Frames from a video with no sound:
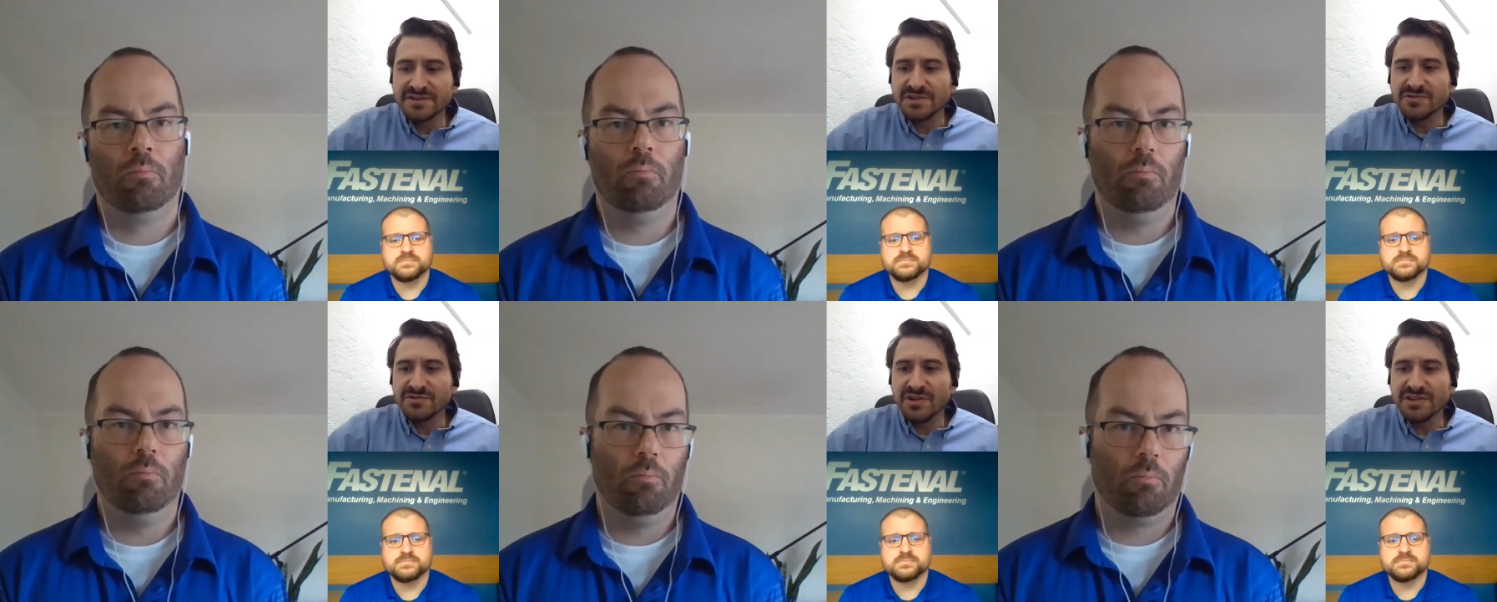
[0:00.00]

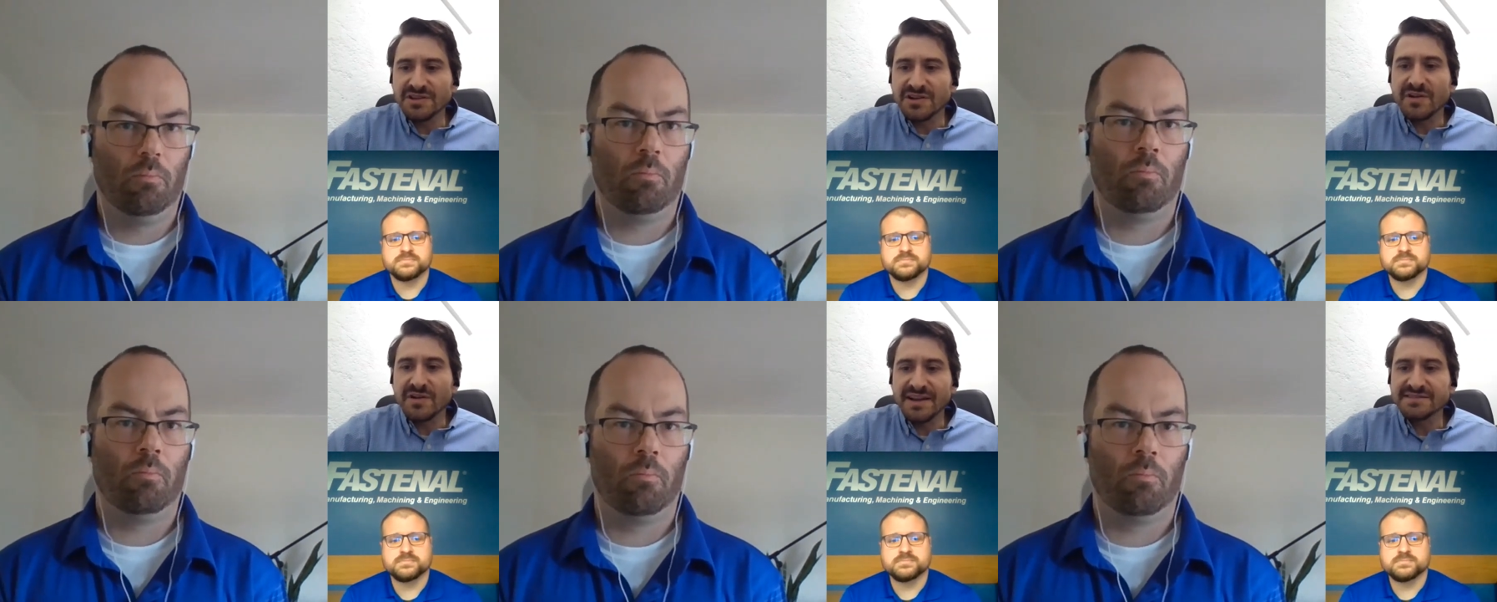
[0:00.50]
Speaker 1: between the
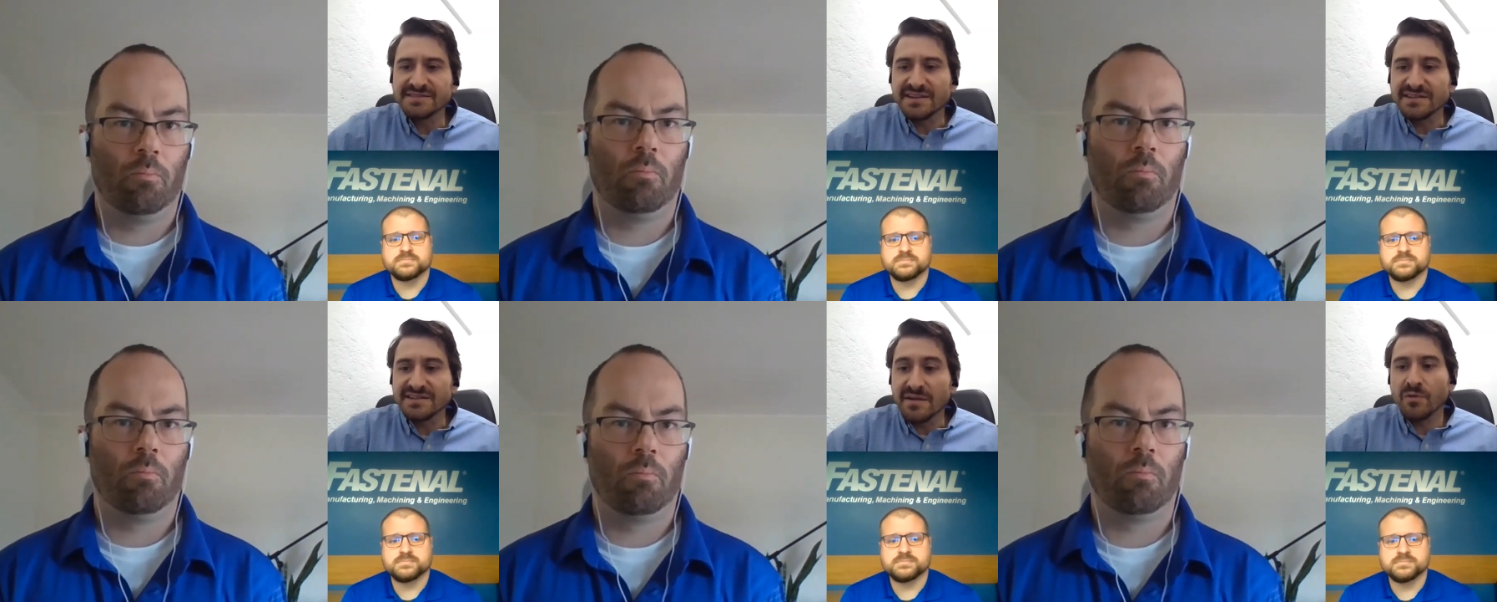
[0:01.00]
grades
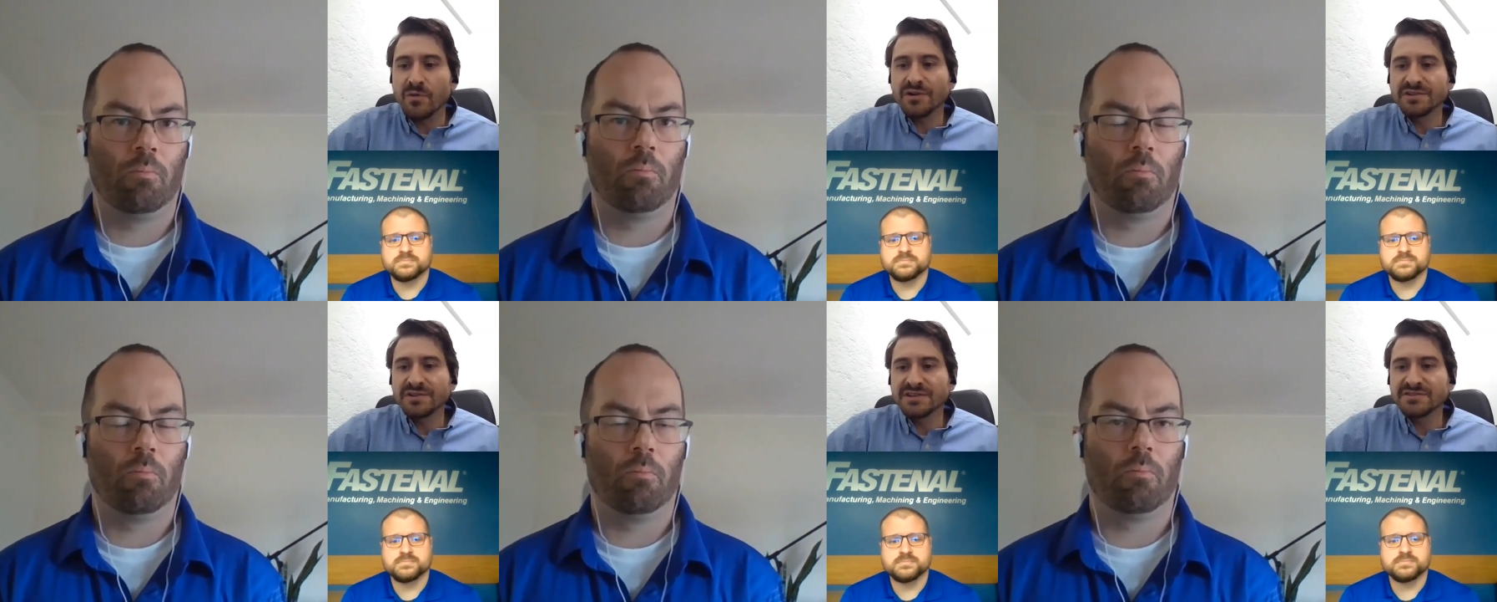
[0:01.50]
and the
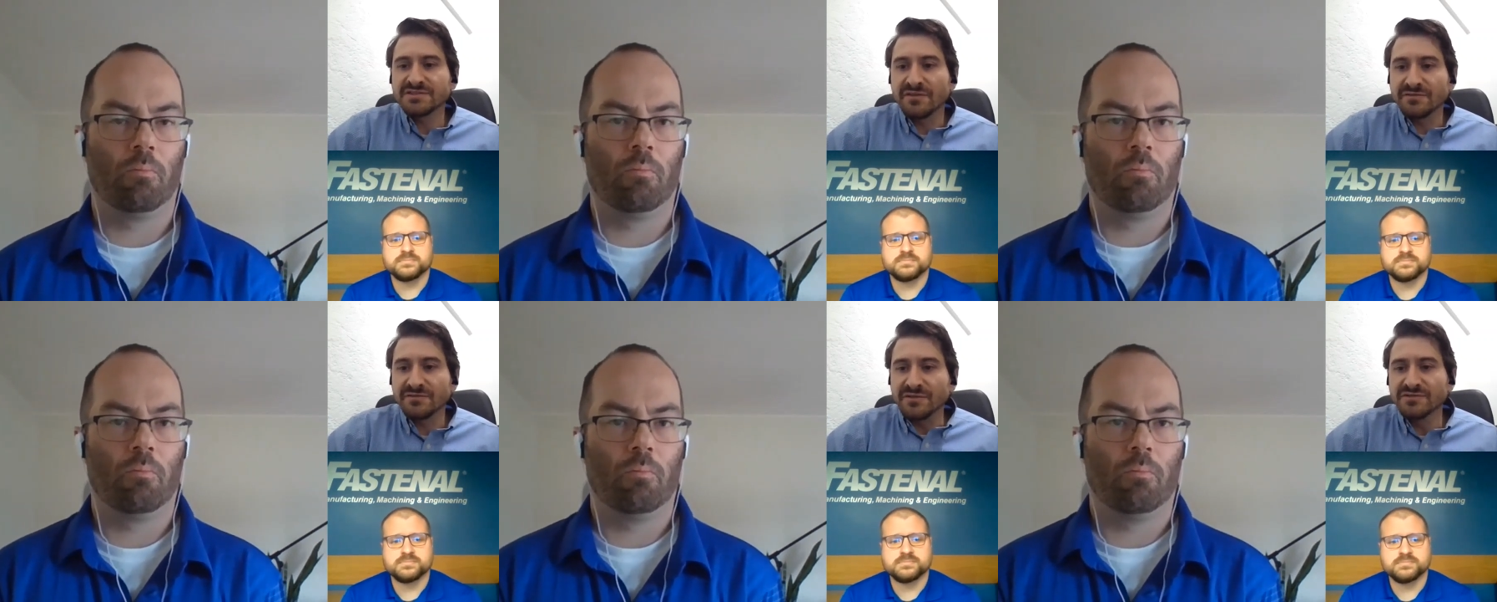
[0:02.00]
importance
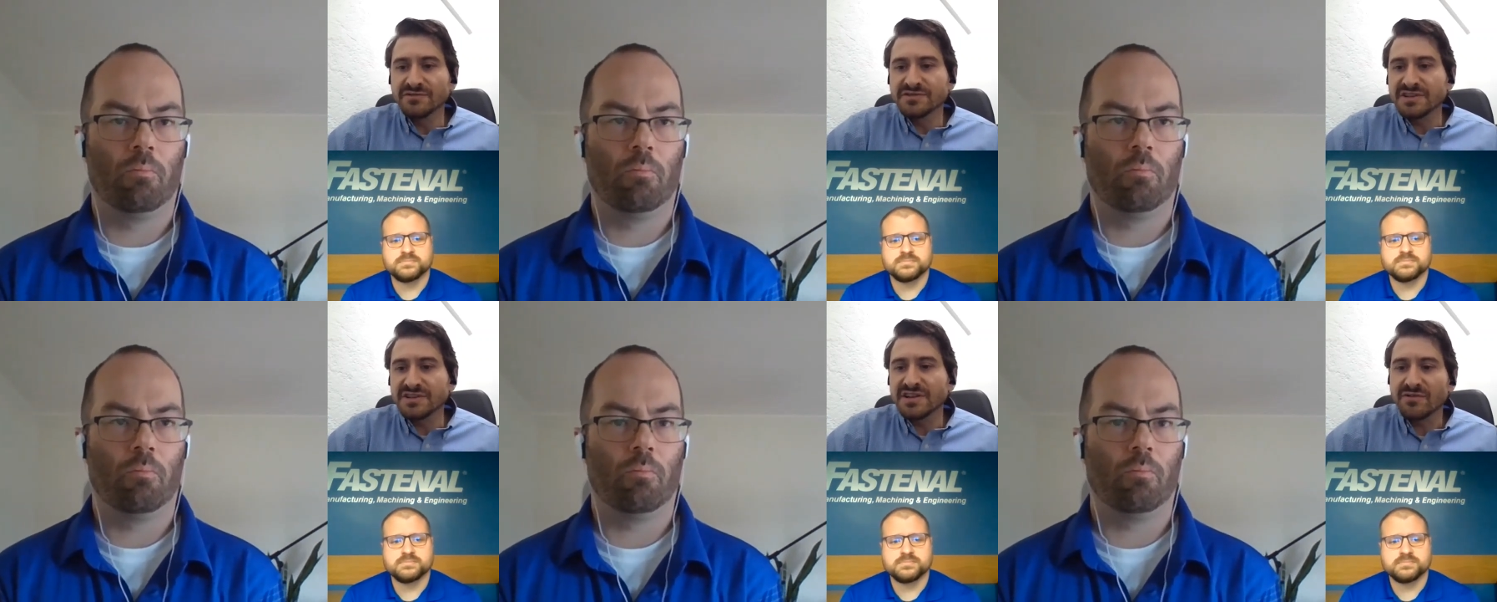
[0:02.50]
of
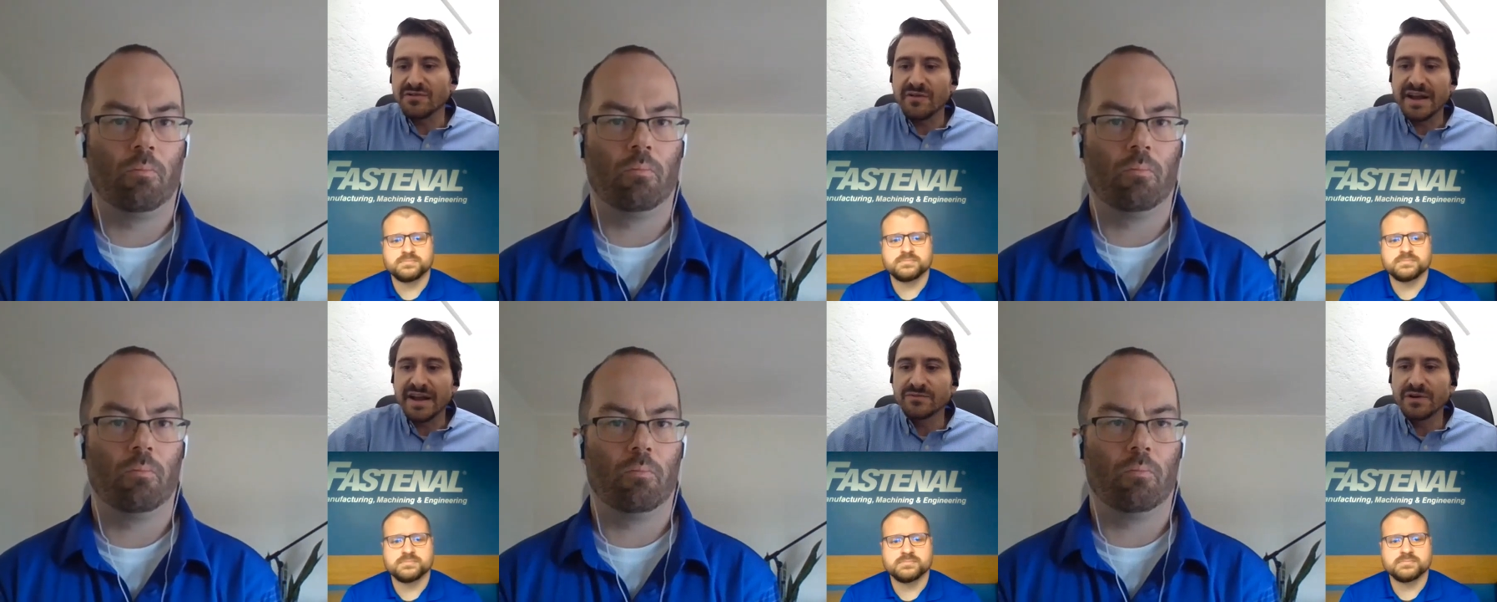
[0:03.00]
using the
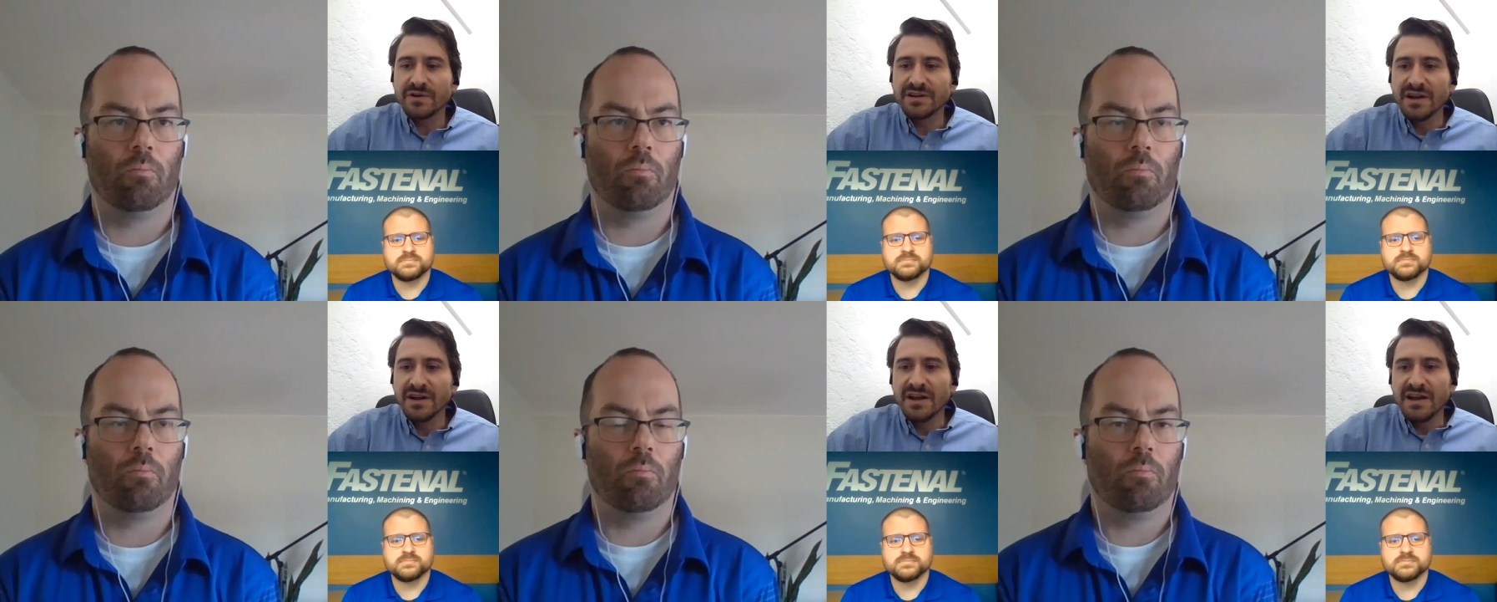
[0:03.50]
correct
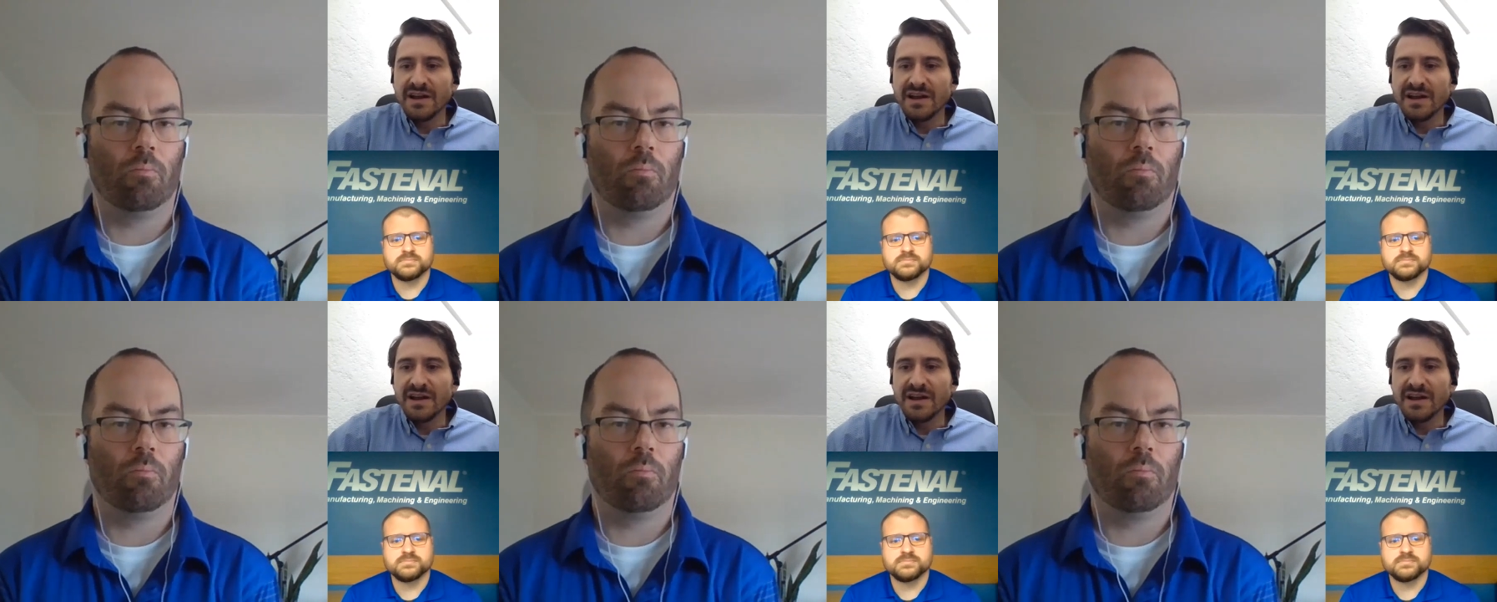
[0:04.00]
one.